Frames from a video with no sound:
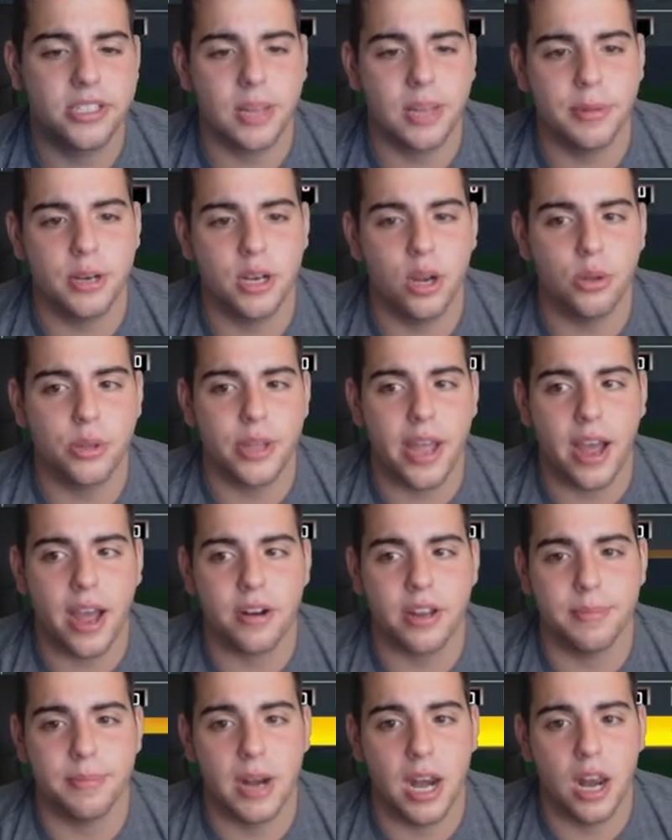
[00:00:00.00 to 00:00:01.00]
let me know
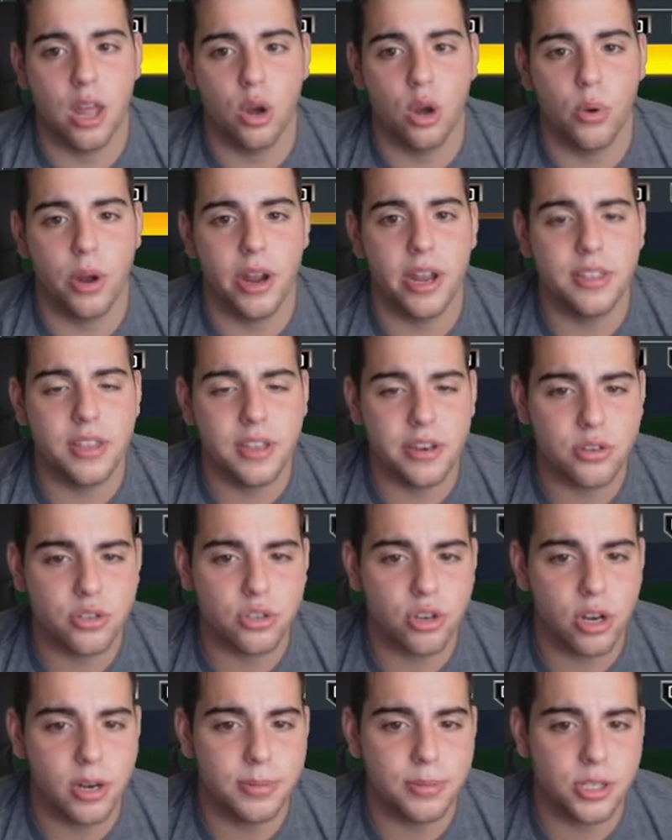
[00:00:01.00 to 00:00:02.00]
down below in the
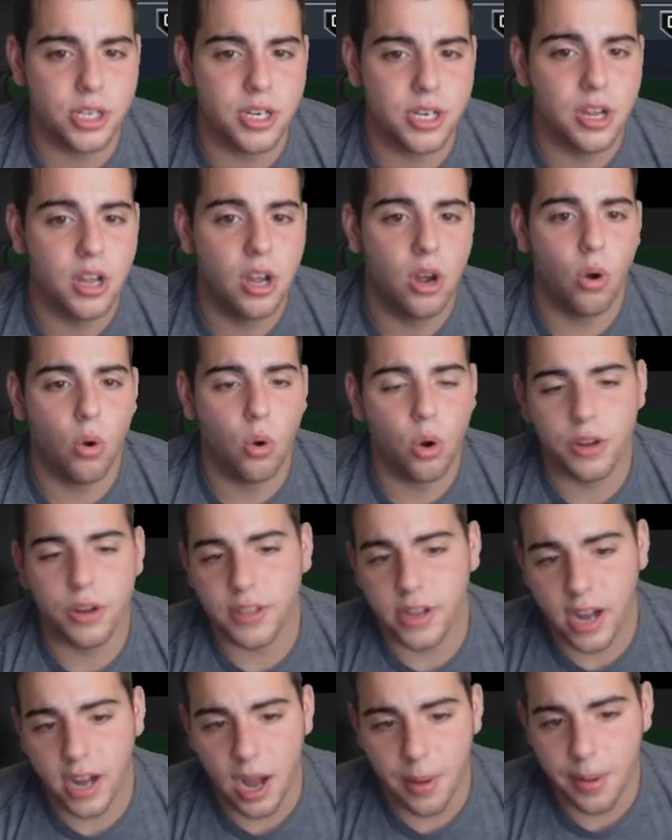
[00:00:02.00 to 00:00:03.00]
description or in
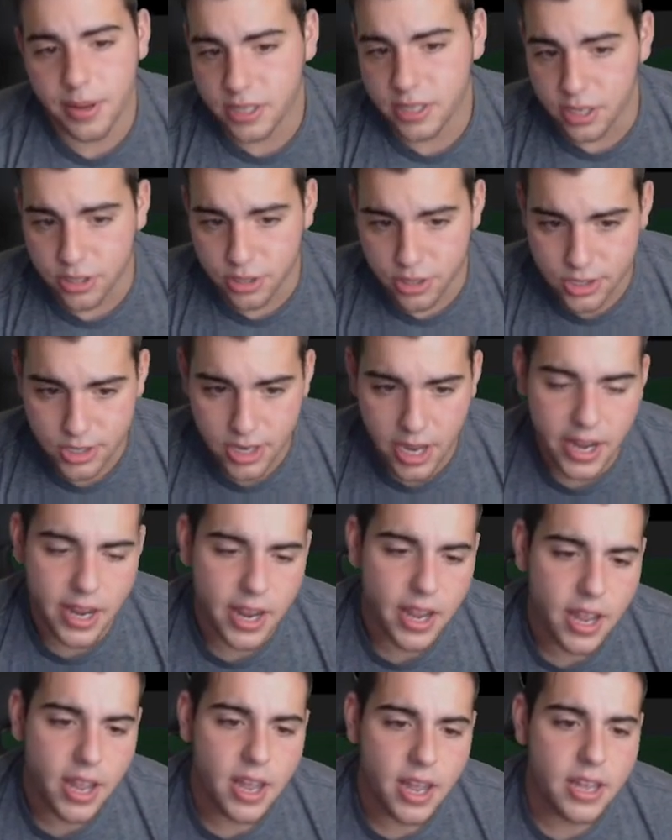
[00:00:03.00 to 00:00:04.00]
the comments, I should
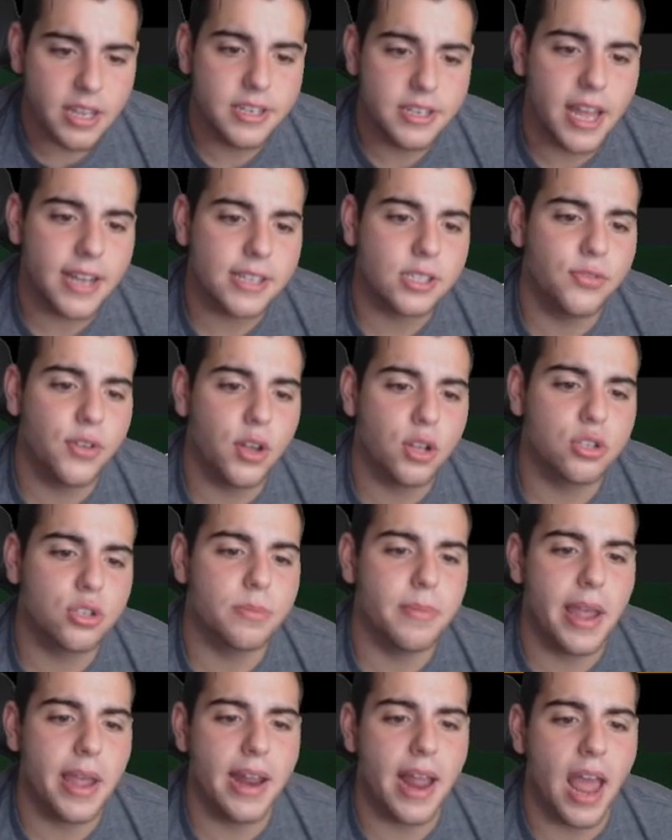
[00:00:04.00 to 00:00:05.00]
say. The next
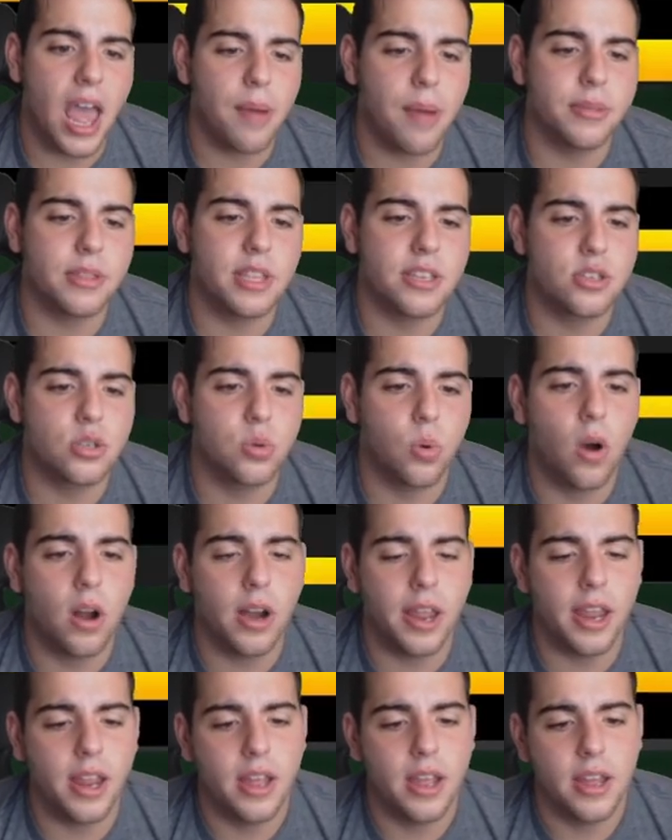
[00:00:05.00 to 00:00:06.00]
filter, man, Amethyst
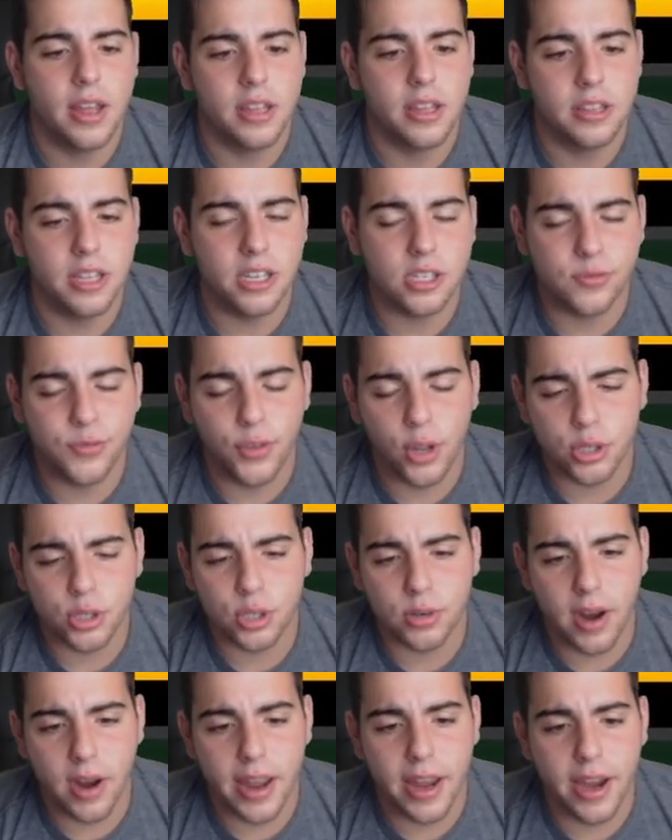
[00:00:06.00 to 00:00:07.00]
20. This
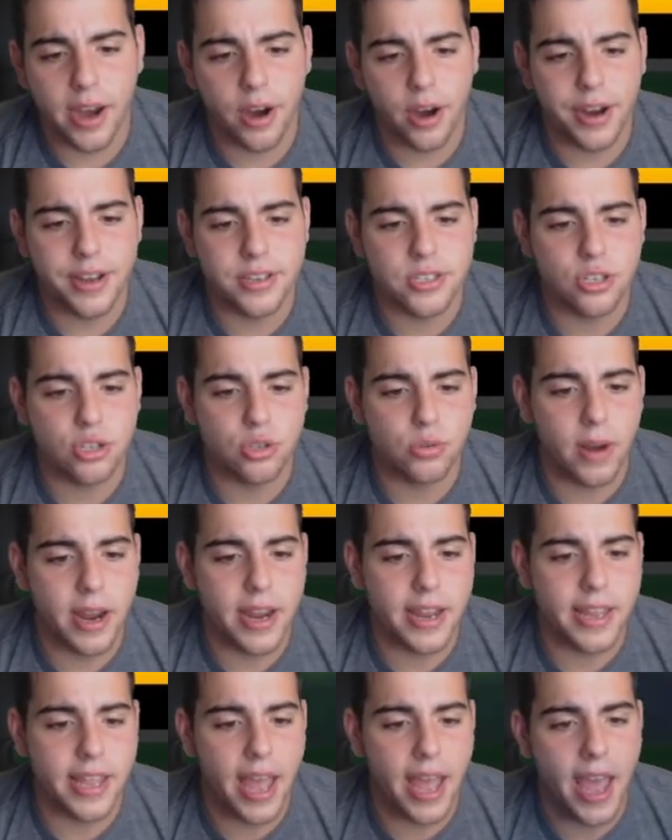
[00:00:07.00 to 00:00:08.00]
filter right here is
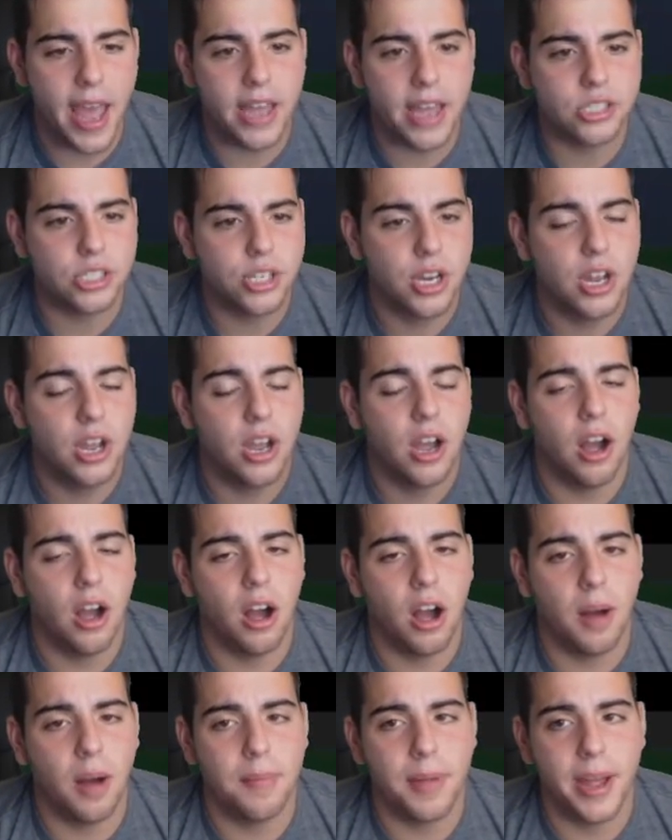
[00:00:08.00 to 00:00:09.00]
straight cash.
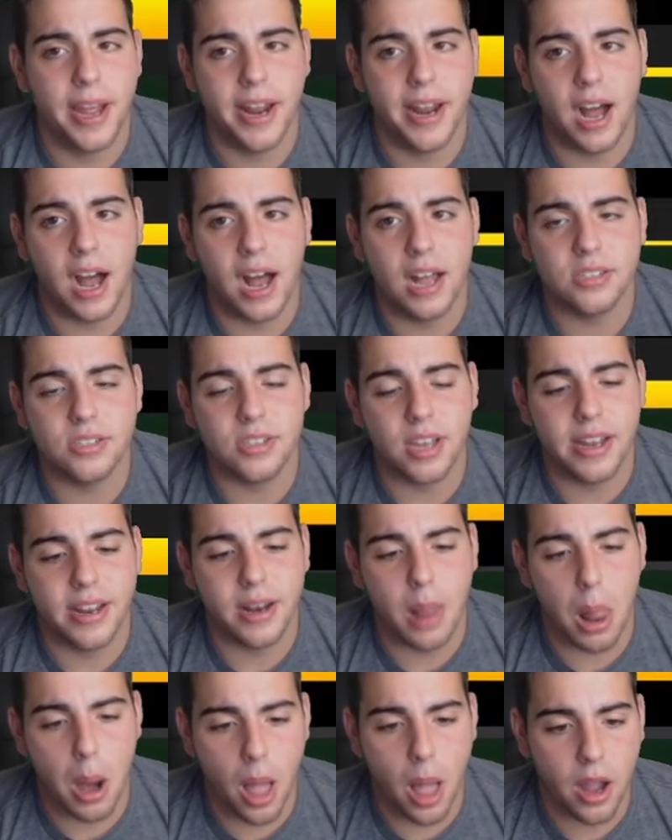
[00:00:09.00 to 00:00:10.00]
Um, it, also,
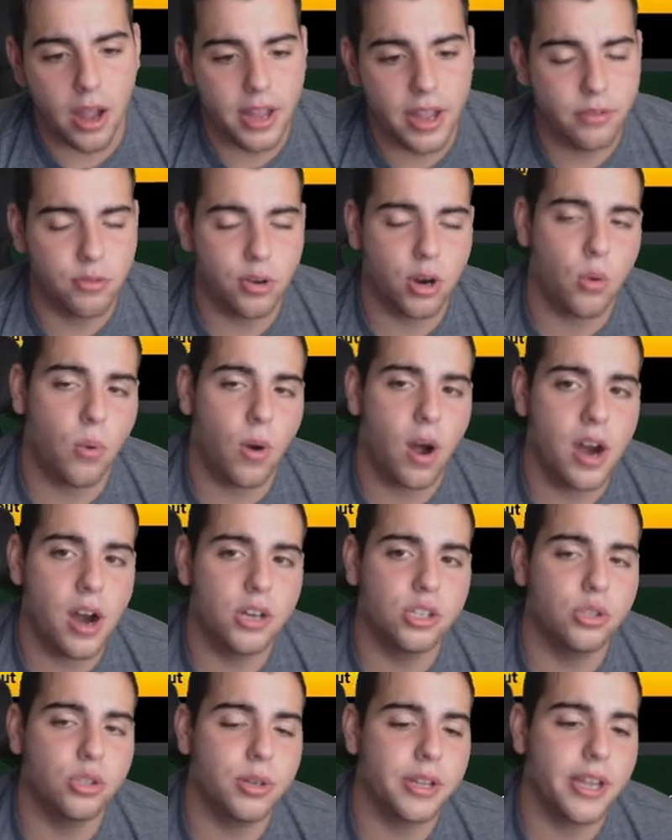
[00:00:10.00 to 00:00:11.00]
it, eh, it
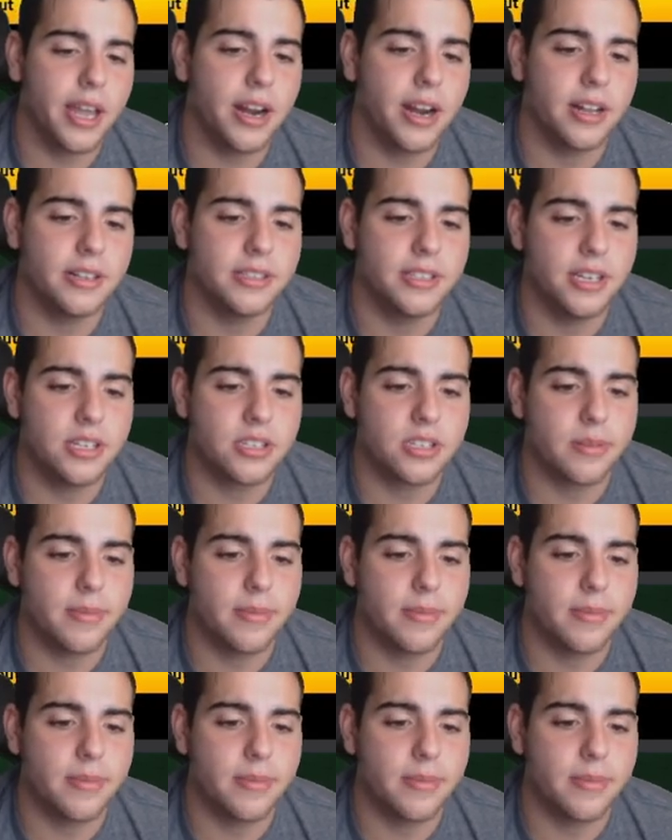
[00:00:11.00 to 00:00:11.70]
requires you to get a decent